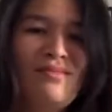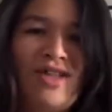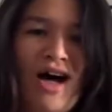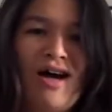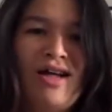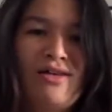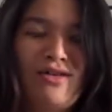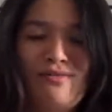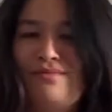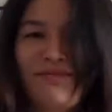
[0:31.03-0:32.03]
die?
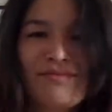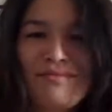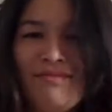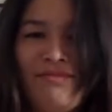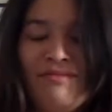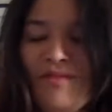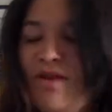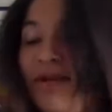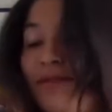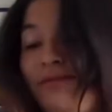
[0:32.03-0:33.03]
Like,
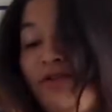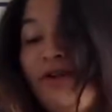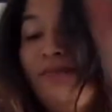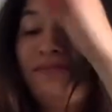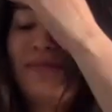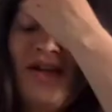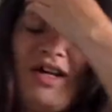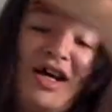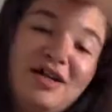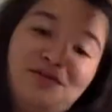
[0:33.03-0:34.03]
okay, I'm sorry.
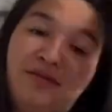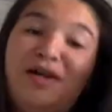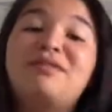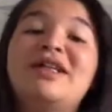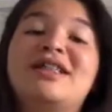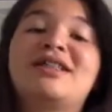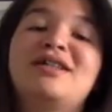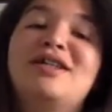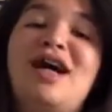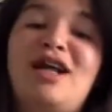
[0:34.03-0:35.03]
Anyways,
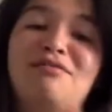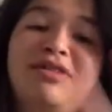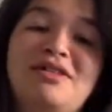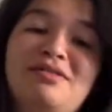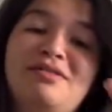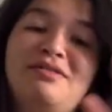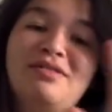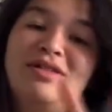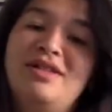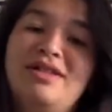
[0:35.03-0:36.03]
I don't wanna
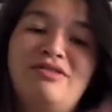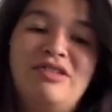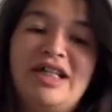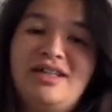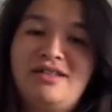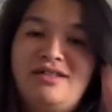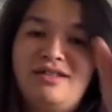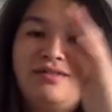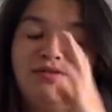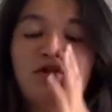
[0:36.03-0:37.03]
create
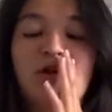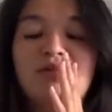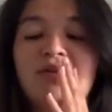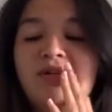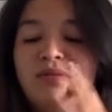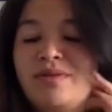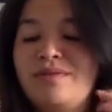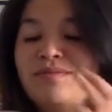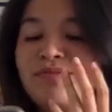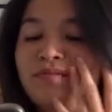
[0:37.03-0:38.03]
drama,
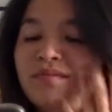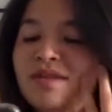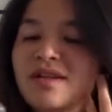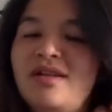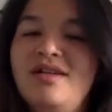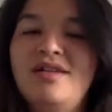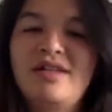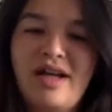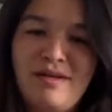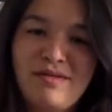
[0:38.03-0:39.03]
but
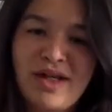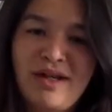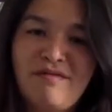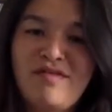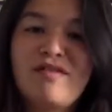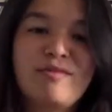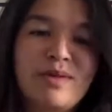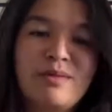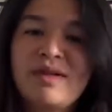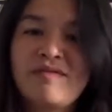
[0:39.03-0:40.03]
yeah, okay. I've never
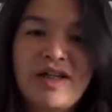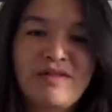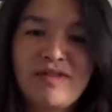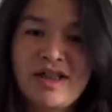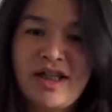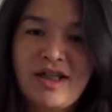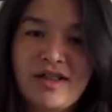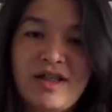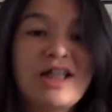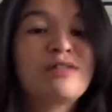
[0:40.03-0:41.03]
been a big fan of Titanic.
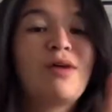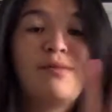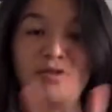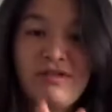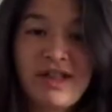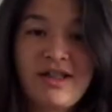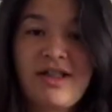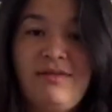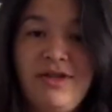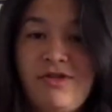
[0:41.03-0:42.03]
And that's probably already gonna
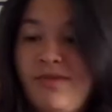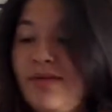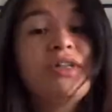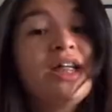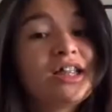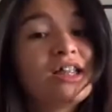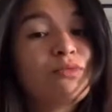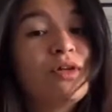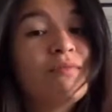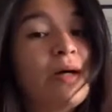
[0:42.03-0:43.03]
get me in trouble. Yes, it's
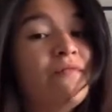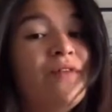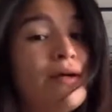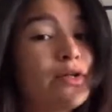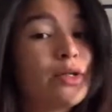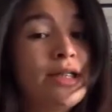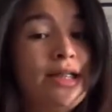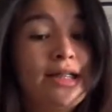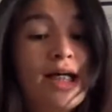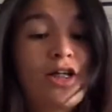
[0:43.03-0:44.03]
one of my favorite
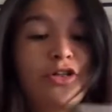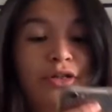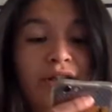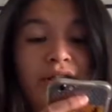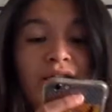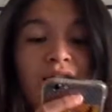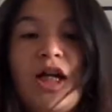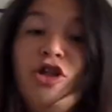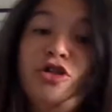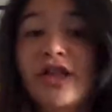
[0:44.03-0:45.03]
cuisines, actually.
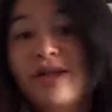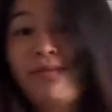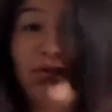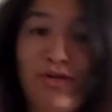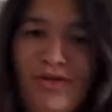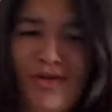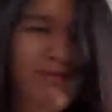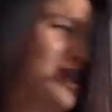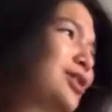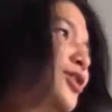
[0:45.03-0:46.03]
I usually get my usual.
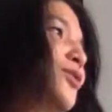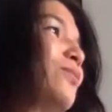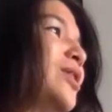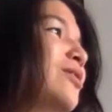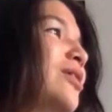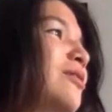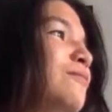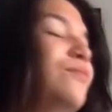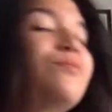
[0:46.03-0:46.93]
That's just a weird thing.